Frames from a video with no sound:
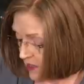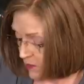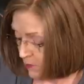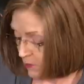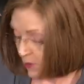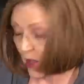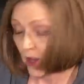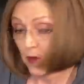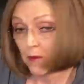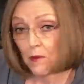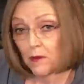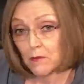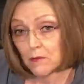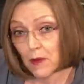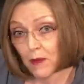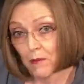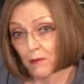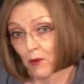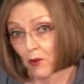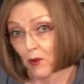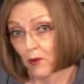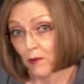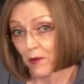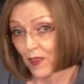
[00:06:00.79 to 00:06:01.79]
in the bottom of my
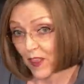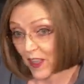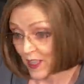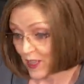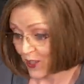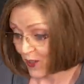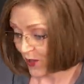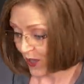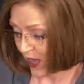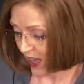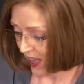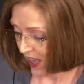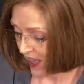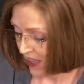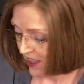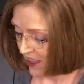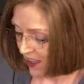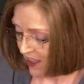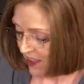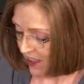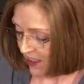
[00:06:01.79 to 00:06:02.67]
bowl, but that's okay.